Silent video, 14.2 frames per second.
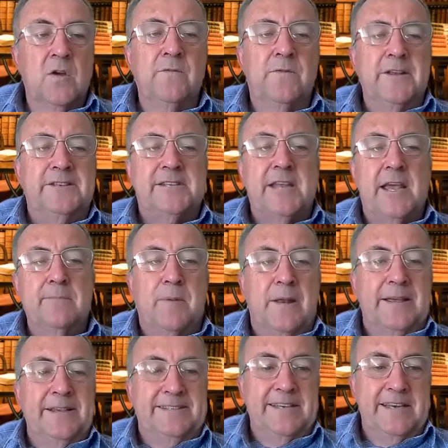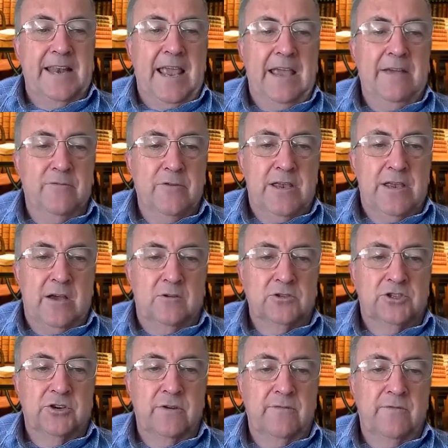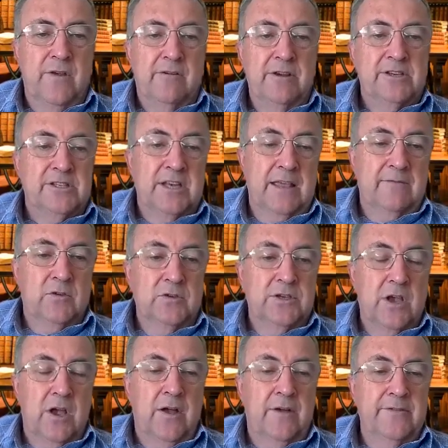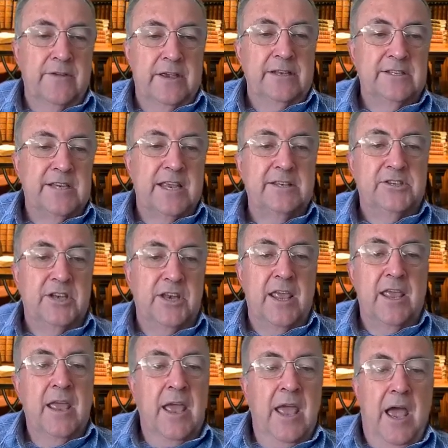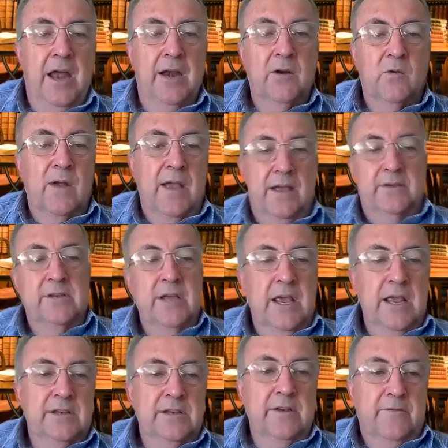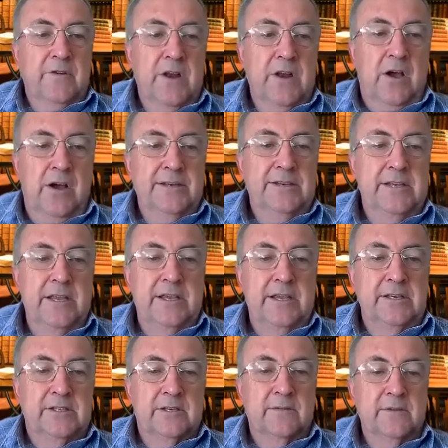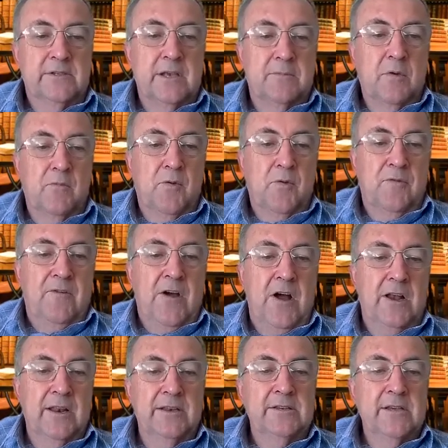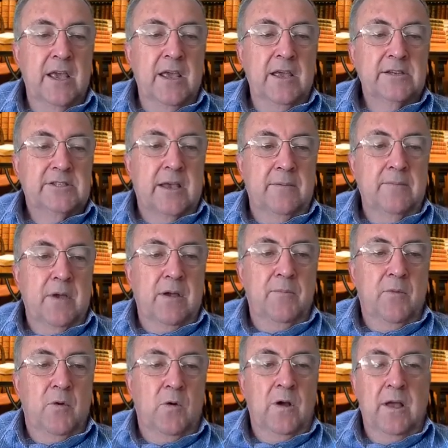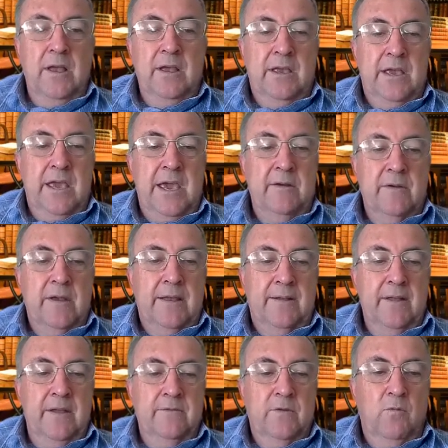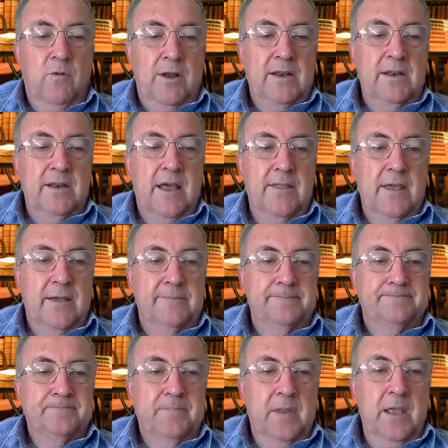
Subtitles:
Conflicts take place in every culture at various levels of intensity and around different ideas. Some are more violent, some are more caring for one another.